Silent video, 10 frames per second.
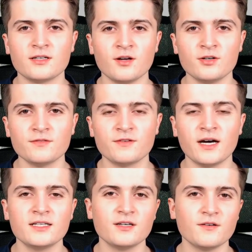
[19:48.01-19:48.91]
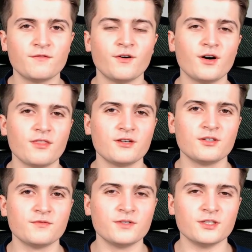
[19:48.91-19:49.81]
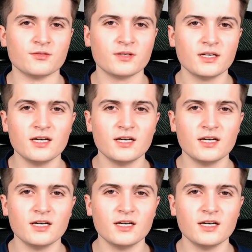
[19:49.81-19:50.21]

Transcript: get notified for the new video.